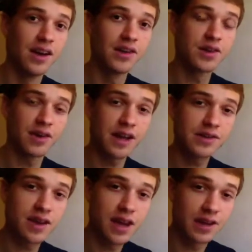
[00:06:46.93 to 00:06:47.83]
So
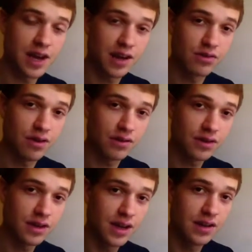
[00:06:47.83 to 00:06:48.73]
that's a danger of
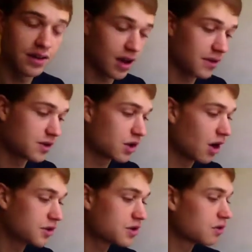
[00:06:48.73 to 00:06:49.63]
it. There's
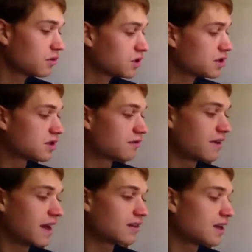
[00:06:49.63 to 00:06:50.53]
also just the
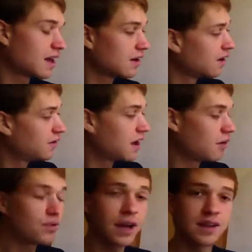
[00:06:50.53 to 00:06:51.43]
fact that the
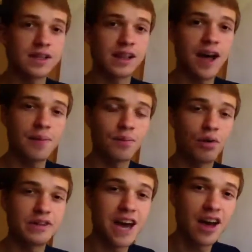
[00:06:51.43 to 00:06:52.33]
airplane is a lot
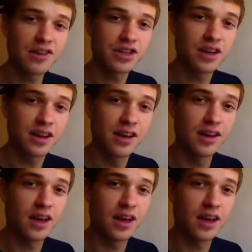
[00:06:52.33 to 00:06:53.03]
more touchy